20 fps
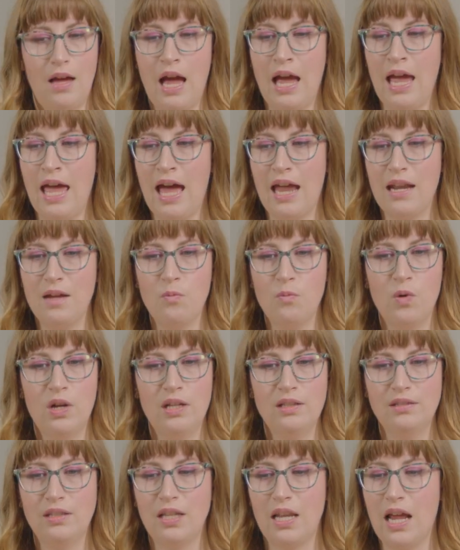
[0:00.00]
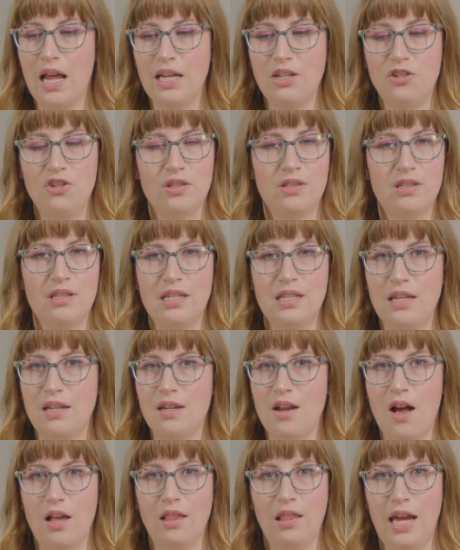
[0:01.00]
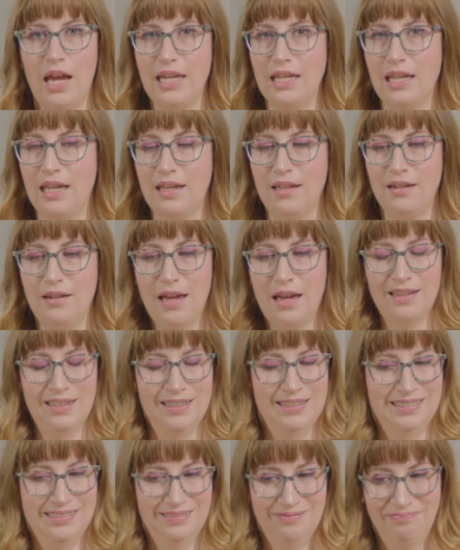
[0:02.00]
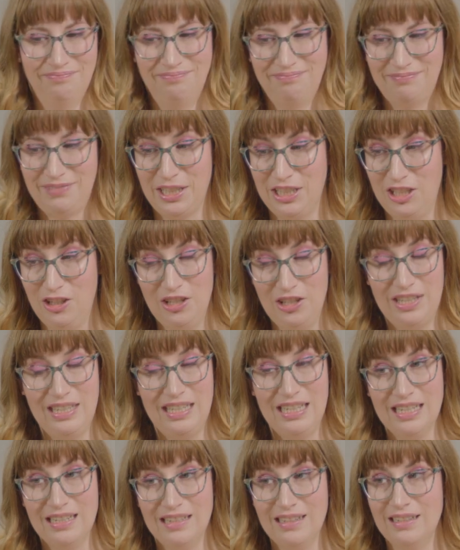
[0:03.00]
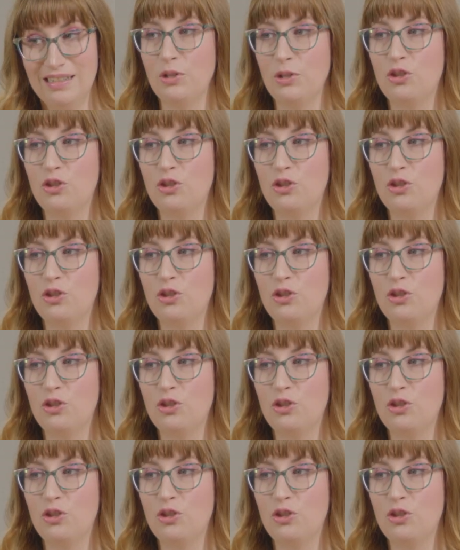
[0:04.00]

I had it once and I just did not like it. I just didn't.